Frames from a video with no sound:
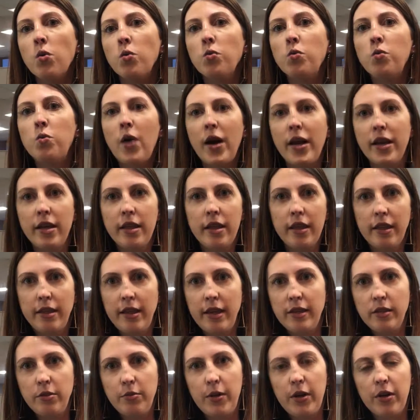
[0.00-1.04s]
One of the
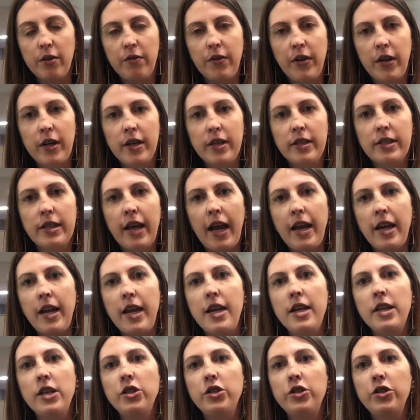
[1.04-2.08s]
things we are very
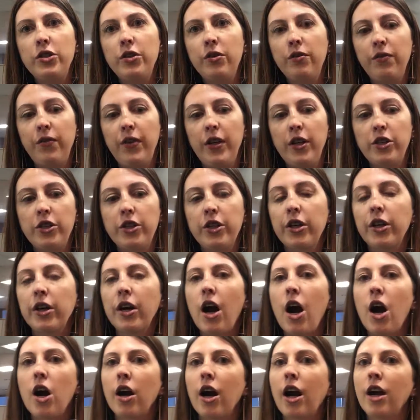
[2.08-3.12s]
excited to feature
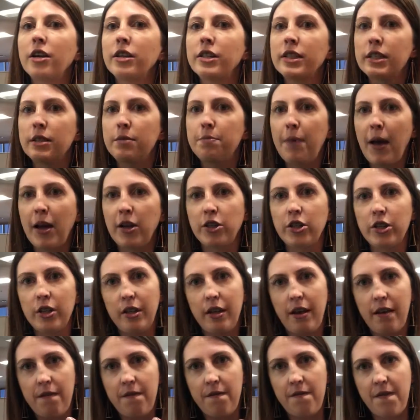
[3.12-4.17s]
are our
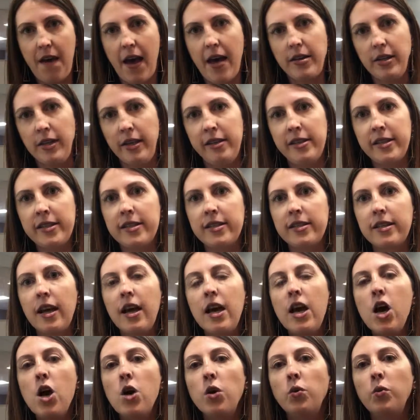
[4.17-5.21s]
special events.
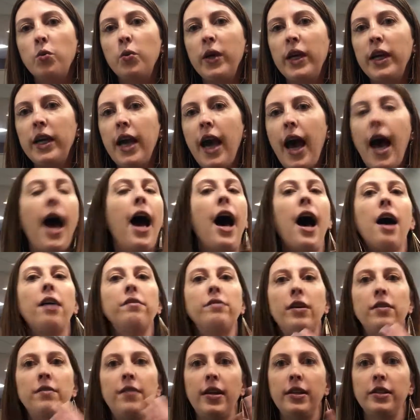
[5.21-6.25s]
We
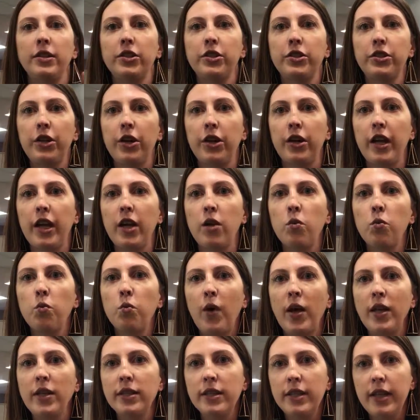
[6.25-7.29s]
have events starting
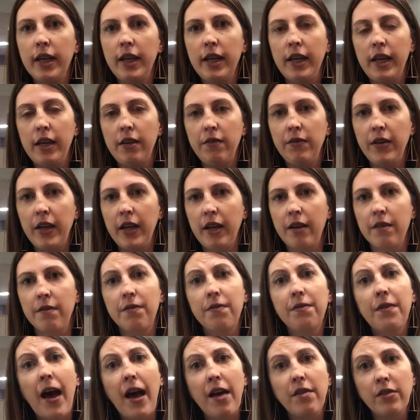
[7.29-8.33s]
Wednesday evening at
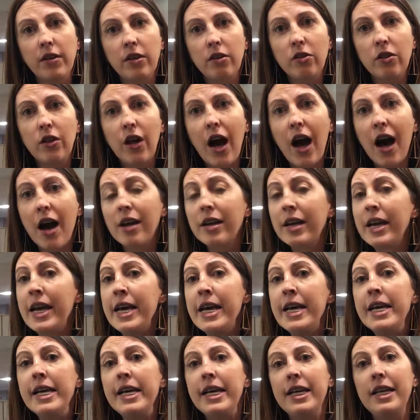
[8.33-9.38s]
5 o'clock.
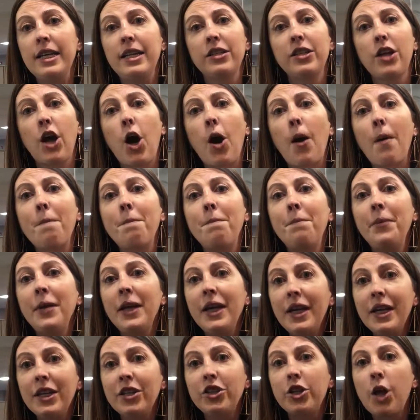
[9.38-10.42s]
It is our
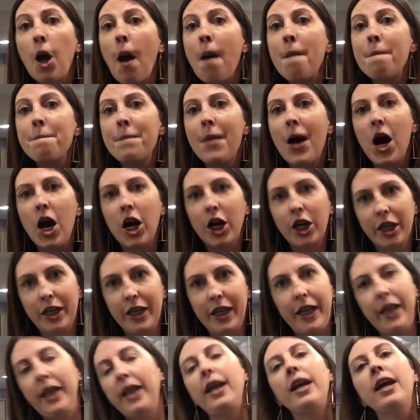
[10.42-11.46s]
beach
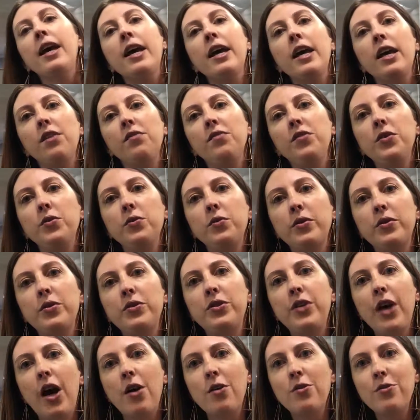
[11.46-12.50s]
party. If you
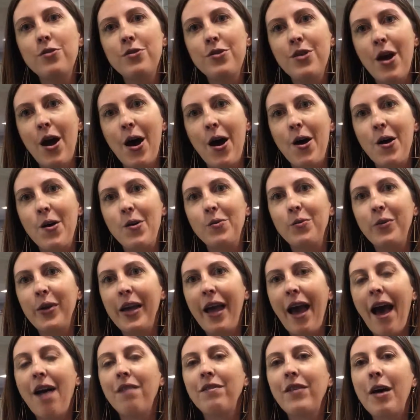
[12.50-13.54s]
don't know, we
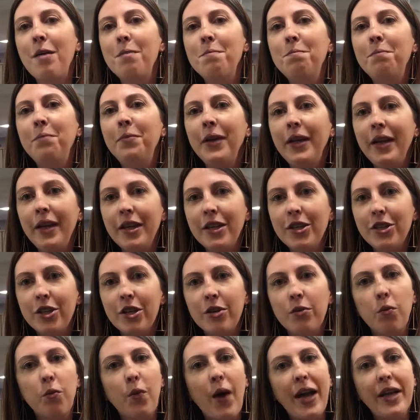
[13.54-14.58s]
have a beach,
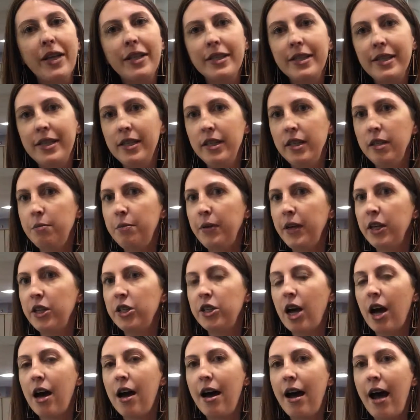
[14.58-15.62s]
a white sandy
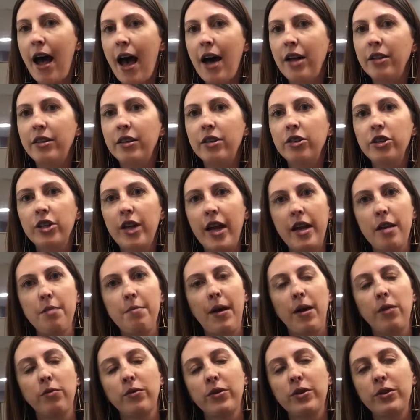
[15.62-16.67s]
beach at the Cheyenne
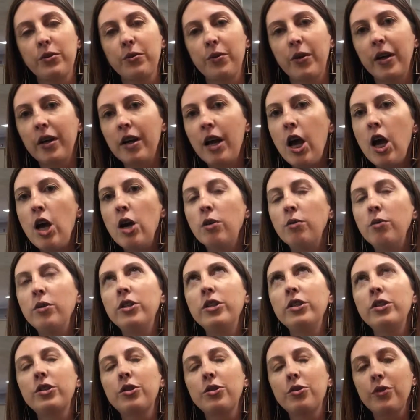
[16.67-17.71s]
Mountain Resort,
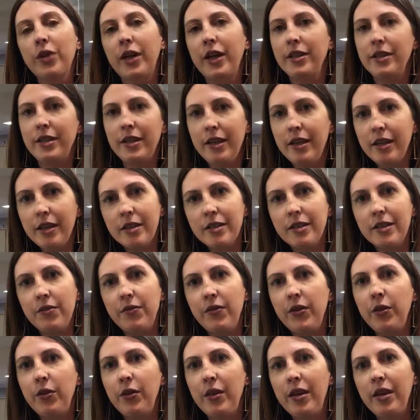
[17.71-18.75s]
which is crazy because
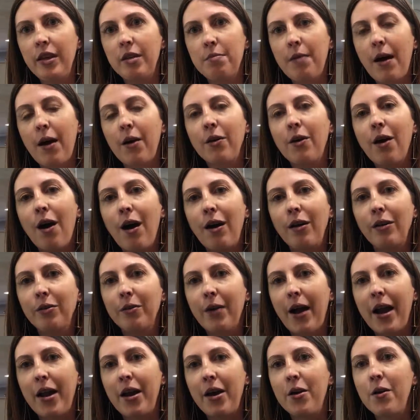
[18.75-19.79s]
if you think about
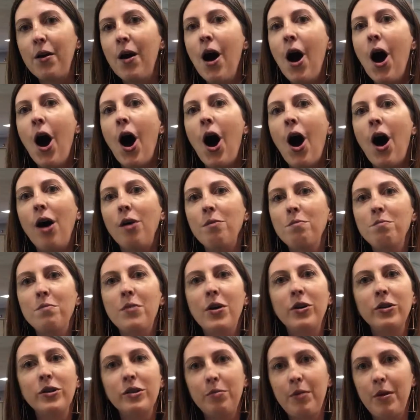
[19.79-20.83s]
Colorado,
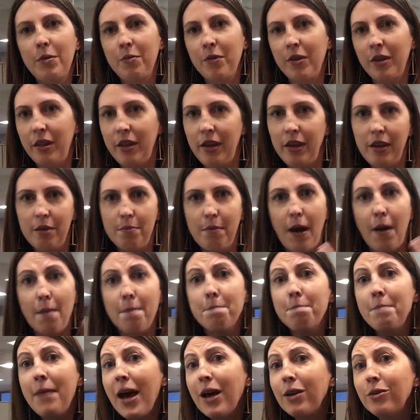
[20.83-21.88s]
most people think
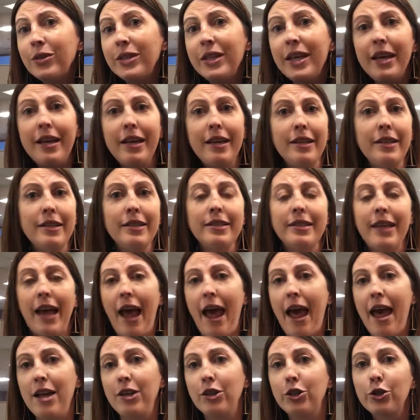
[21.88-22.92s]
about mountains
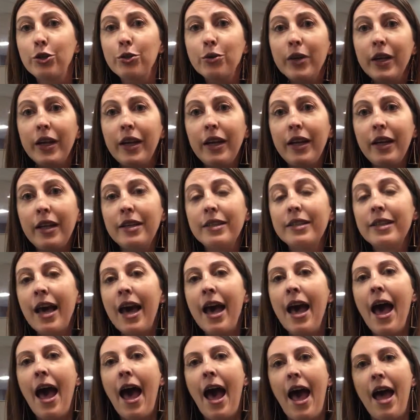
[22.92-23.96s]
and trees
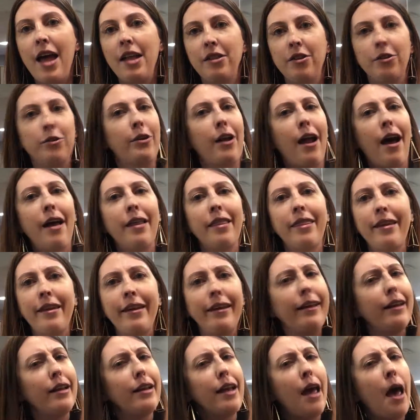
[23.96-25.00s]
and they're not
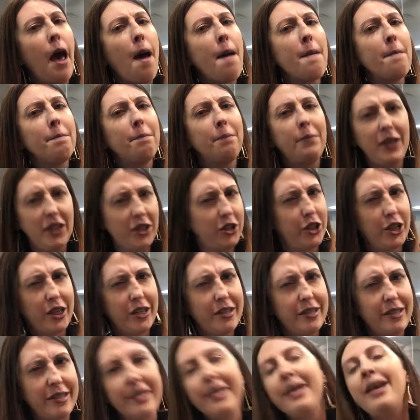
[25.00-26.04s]
thinking
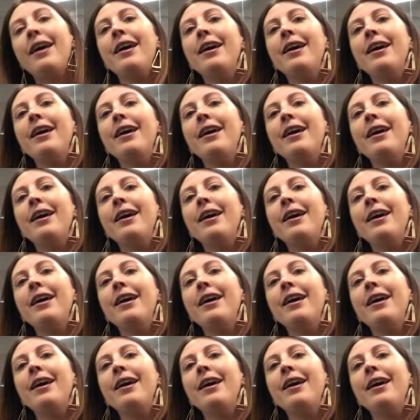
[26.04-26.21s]
beaches.